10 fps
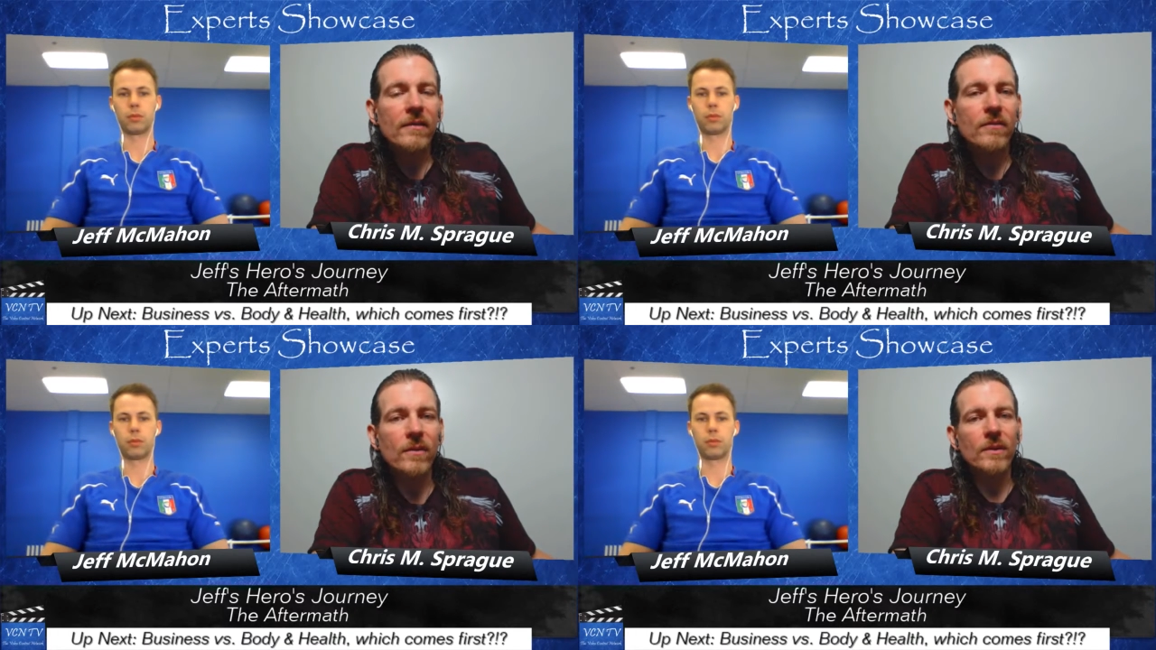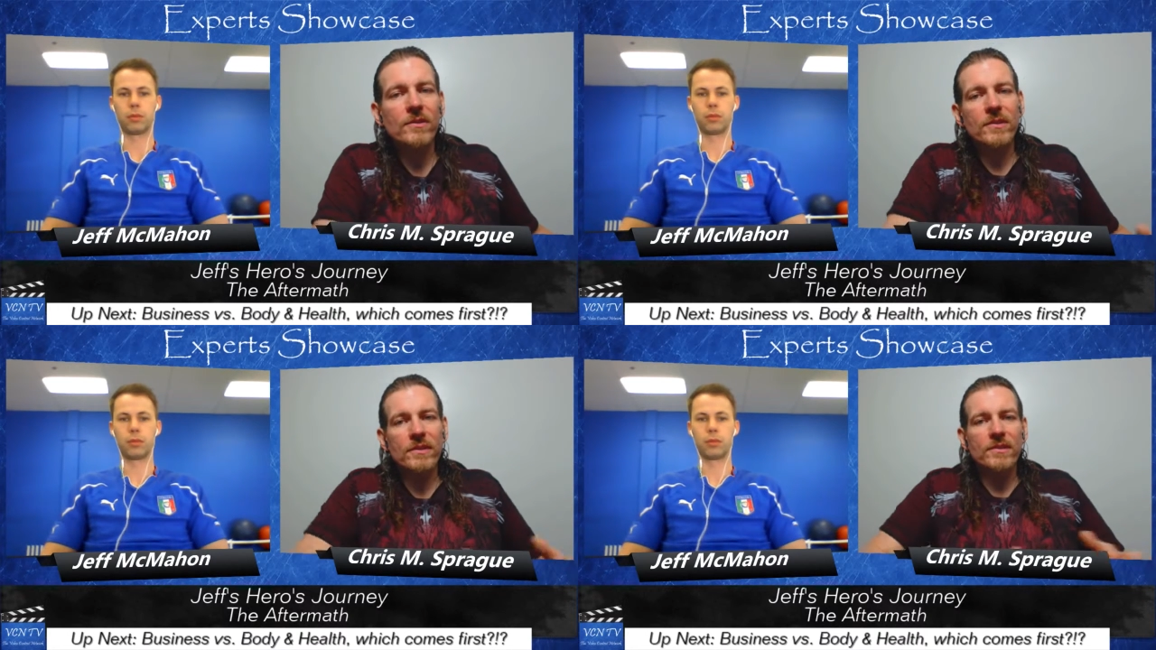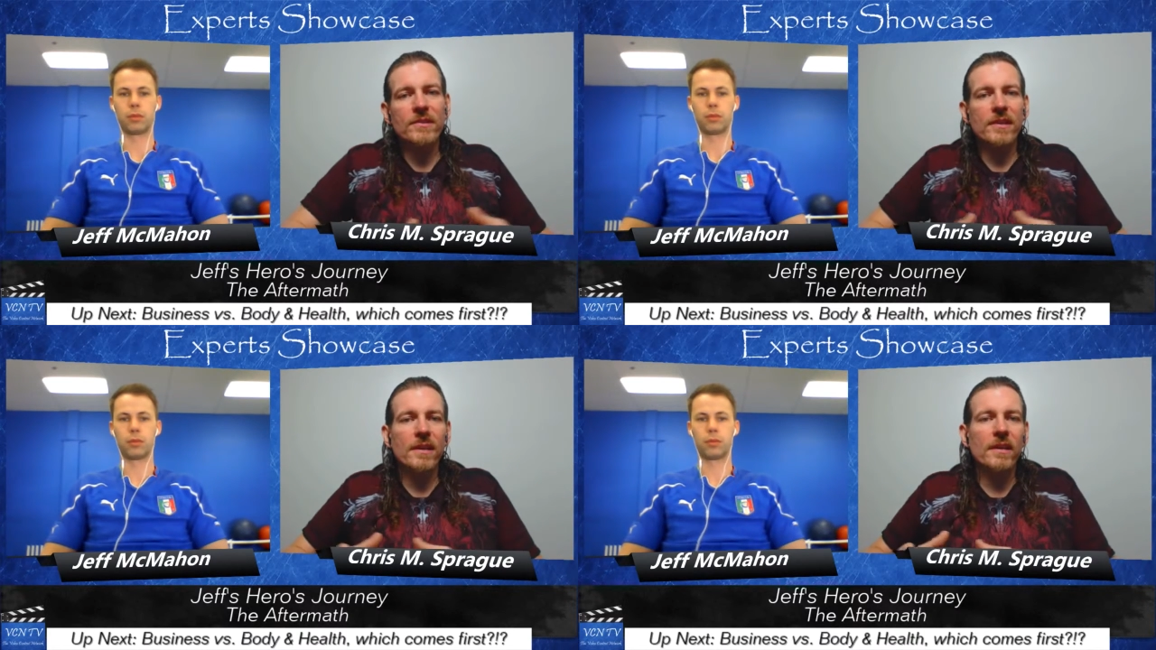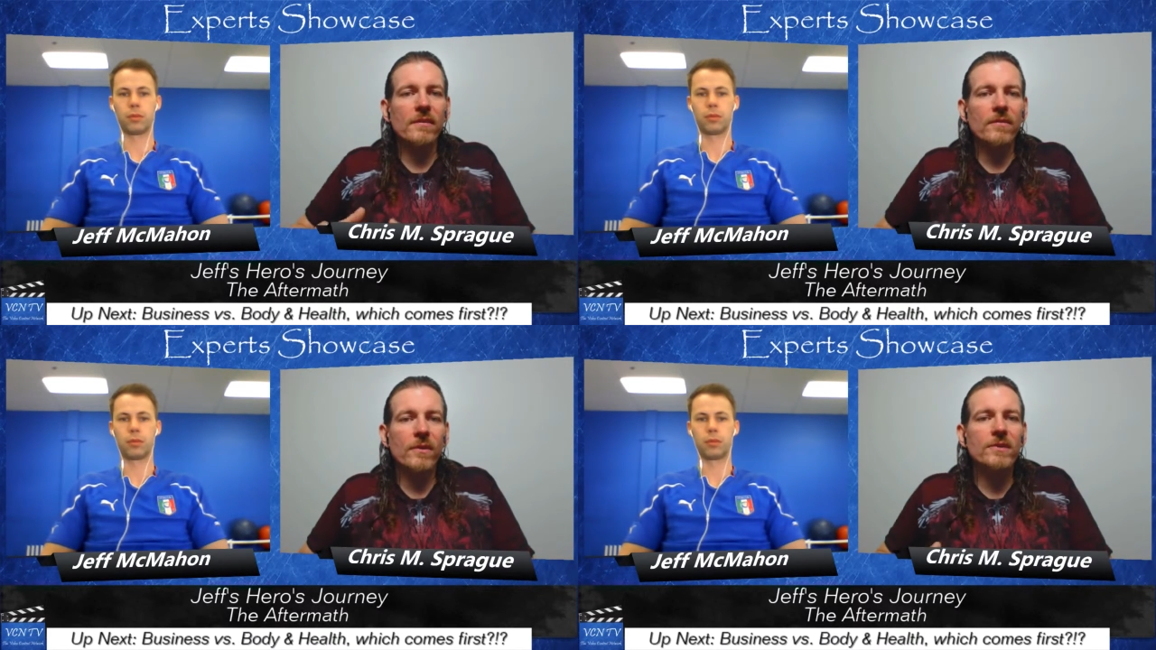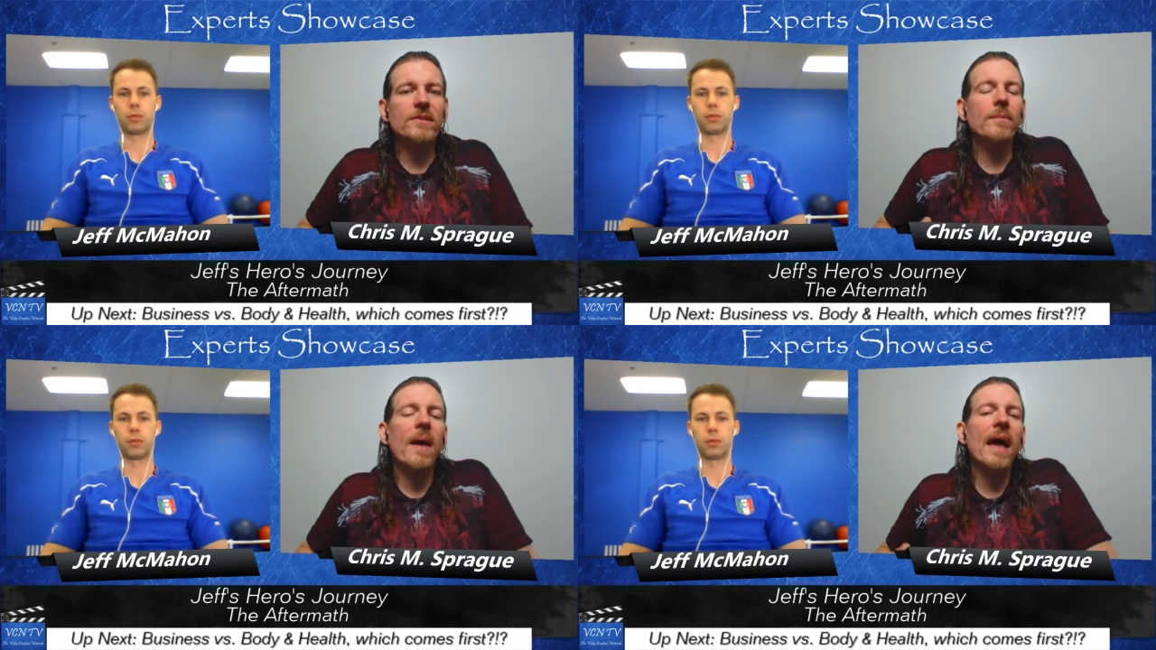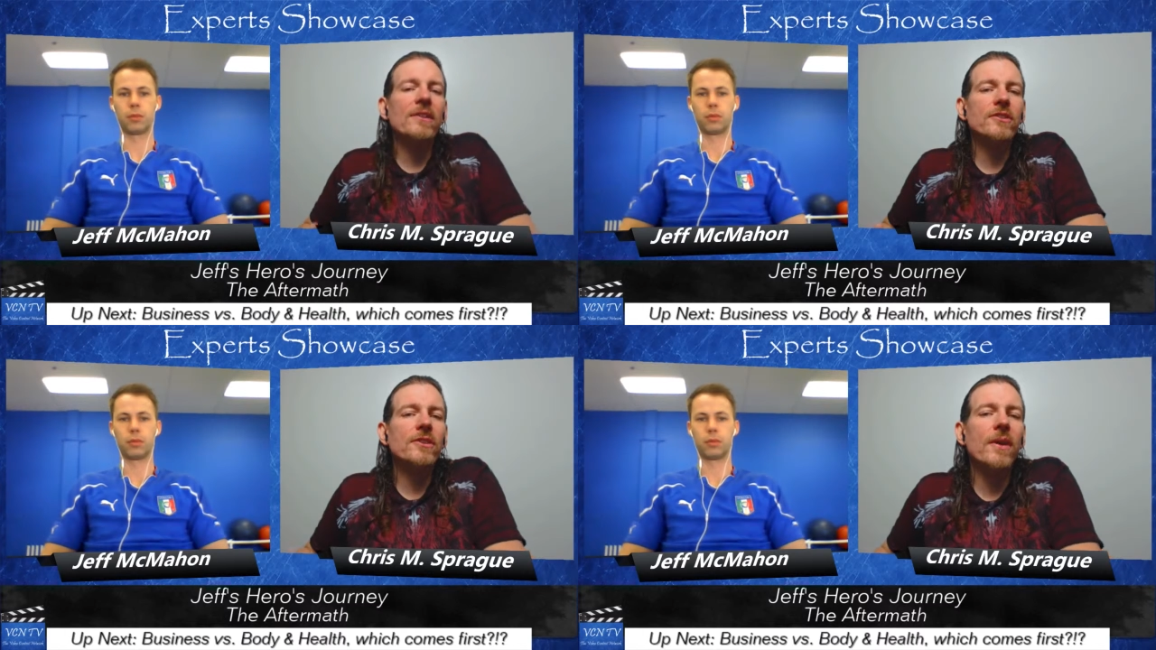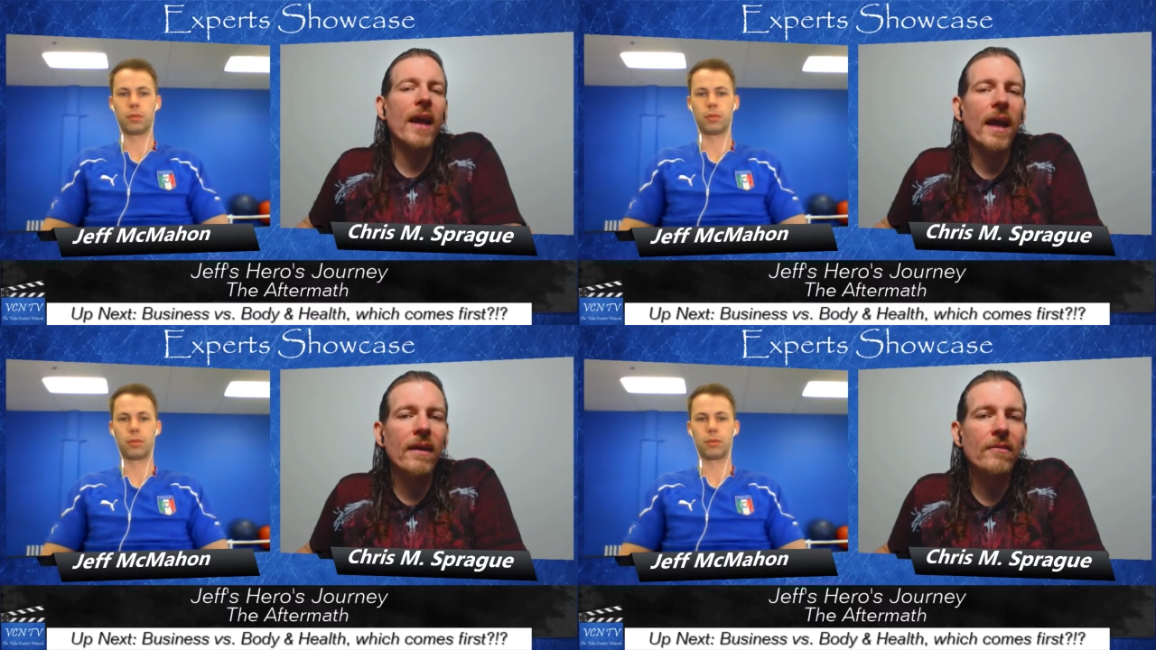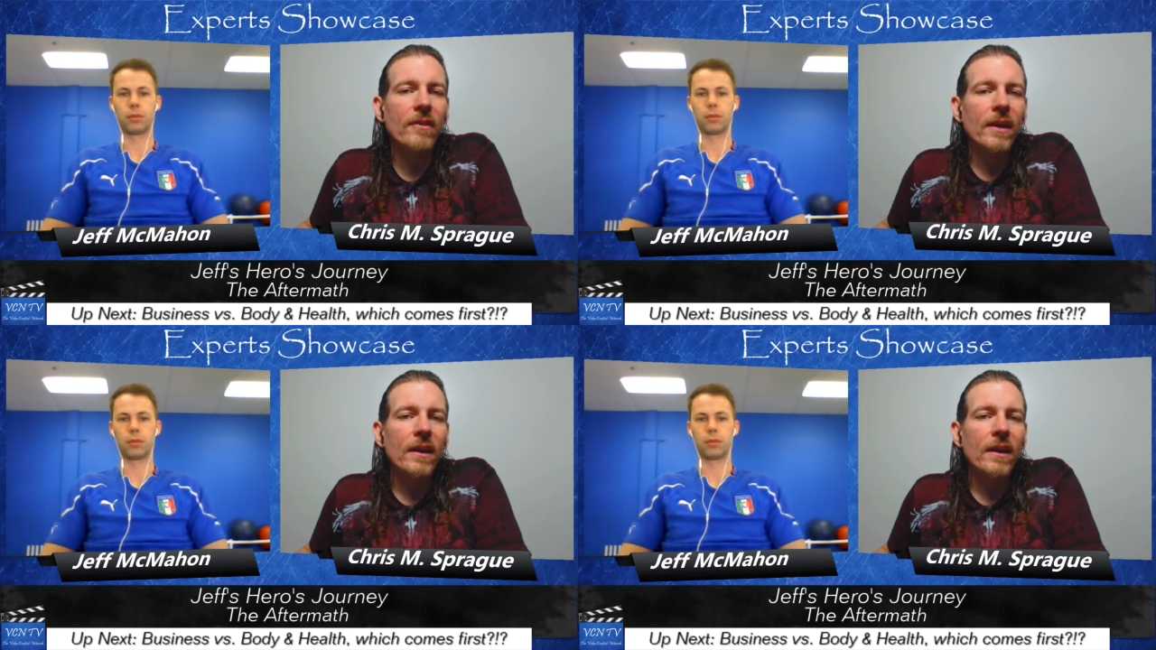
Speaker 1: versus the versus the passion you have,